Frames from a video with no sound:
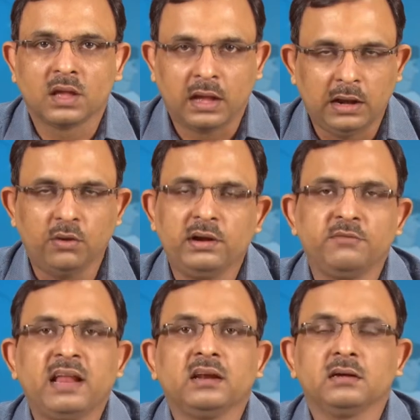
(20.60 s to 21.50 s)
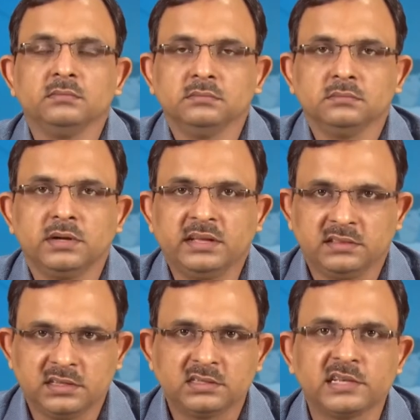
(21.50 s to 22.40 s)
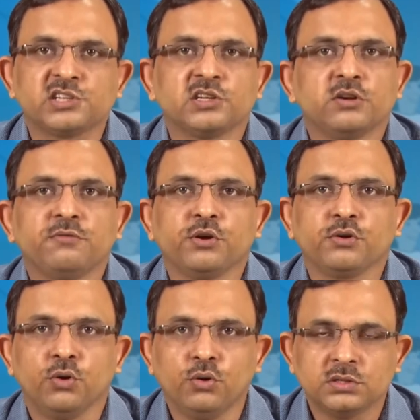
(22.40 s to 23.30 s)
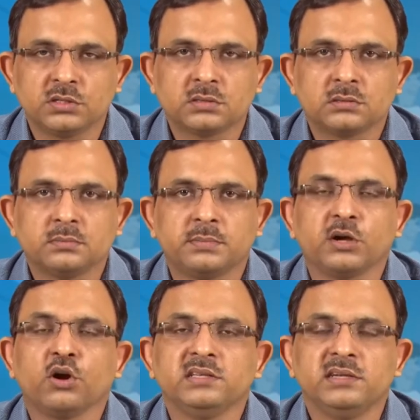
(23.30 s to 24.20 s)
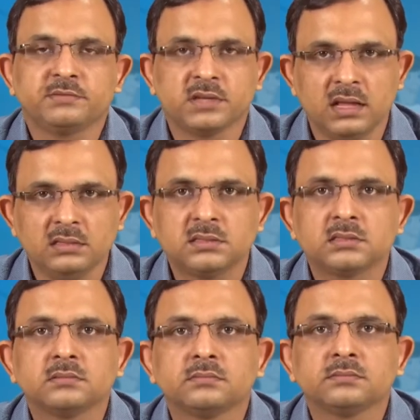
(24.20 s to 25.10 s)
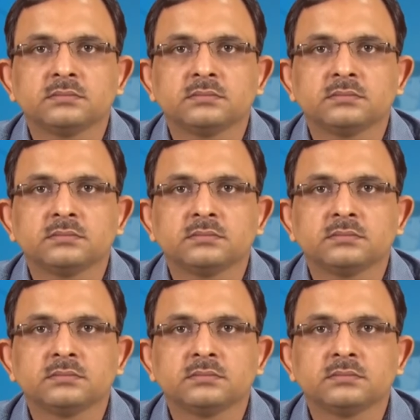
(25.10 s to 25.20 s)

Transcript: Hello and welcome in this session of your course, Pedagogy of Science.